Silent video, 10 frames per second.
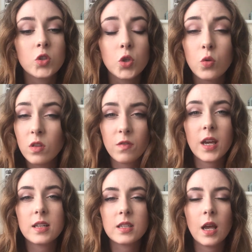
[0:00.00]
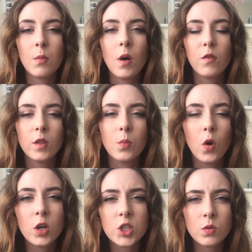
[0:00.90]
to the victim of the
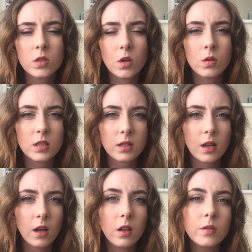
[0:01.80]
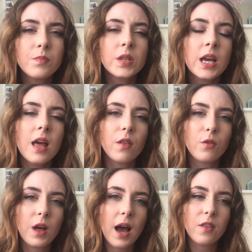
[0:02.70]
boy she was going to kill
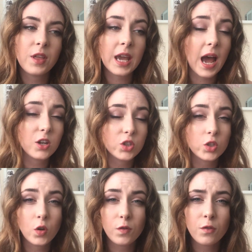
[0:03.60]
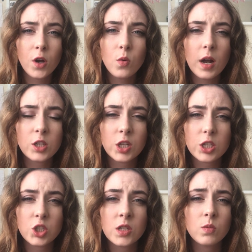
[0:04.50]
that they had a sore throat and
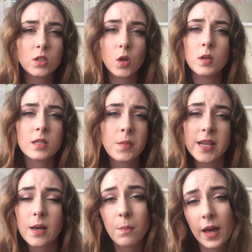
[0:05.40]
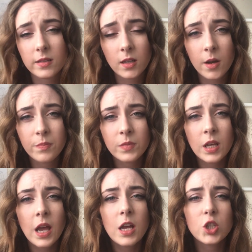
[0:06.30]
that she was going to make it better.
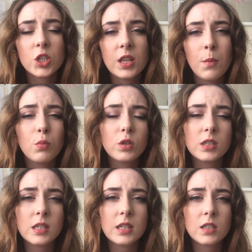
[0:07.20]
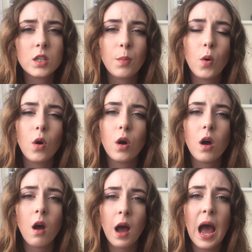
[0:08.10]
She then proceeded to put
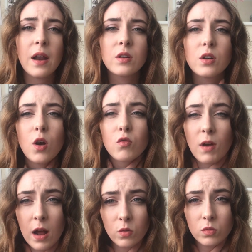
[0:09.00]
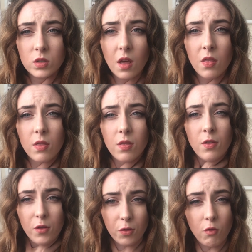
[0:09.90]
her hand around
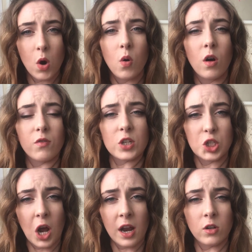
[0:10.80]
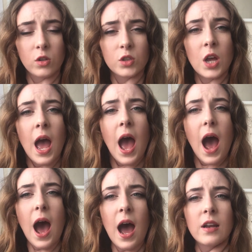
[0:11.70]
the throat of the child
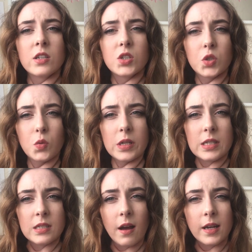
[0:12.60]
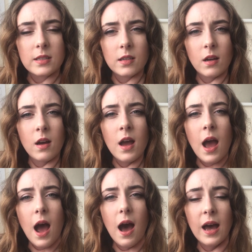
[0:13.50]
and squeeze tighter
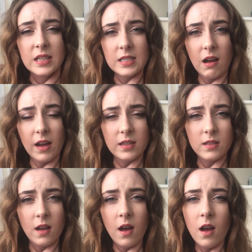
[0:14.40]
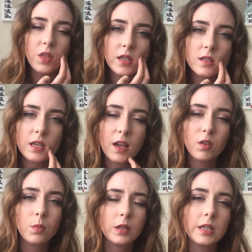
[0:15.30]
and tighter. This
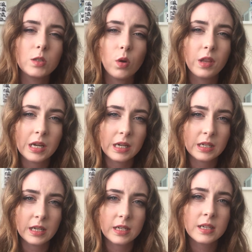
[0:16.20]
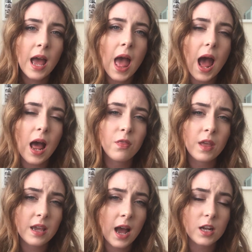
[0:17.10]
gave the police what they needed,
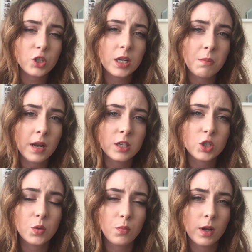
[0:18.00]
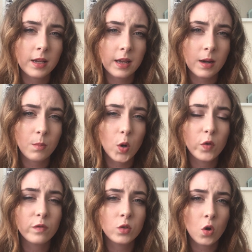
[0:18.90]
and they actually managed to bring in
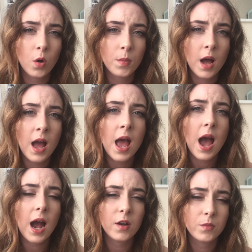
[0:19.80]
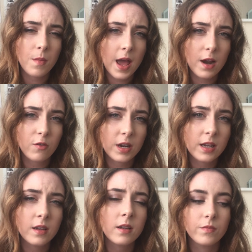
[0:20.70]
both Norma and
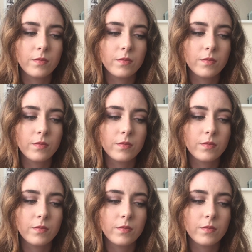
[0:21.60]
Mary